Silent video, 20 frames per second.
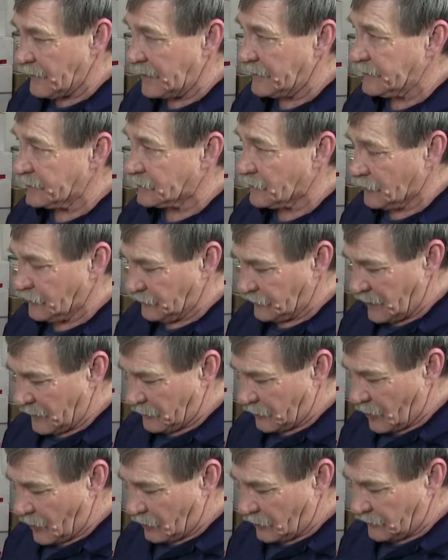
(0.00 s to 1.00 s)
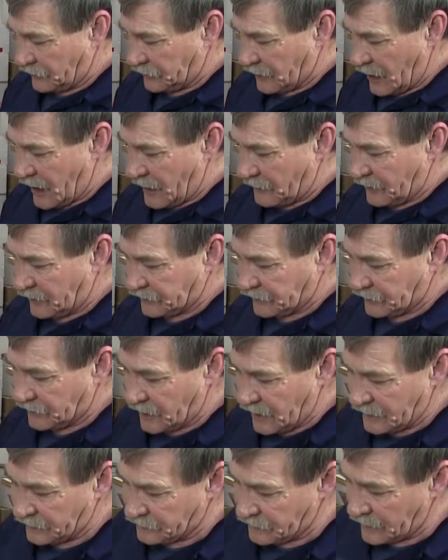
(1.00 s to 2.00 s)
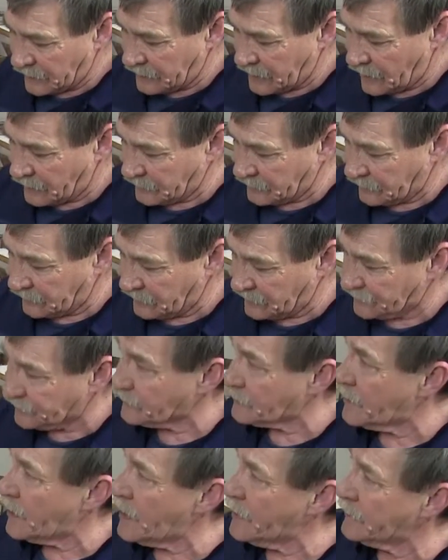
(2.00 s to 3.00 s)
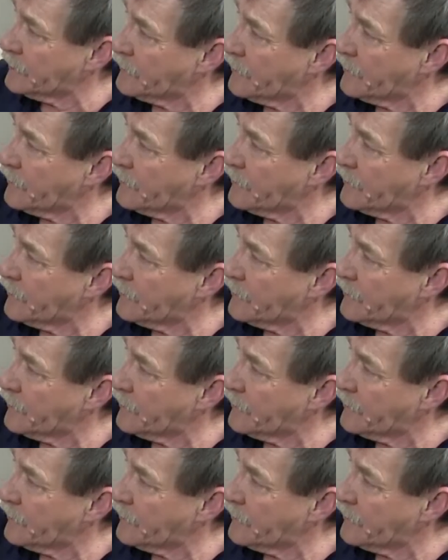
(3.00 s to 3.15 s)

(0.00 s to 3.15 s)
That just goes up over the top and slides right down into this slot,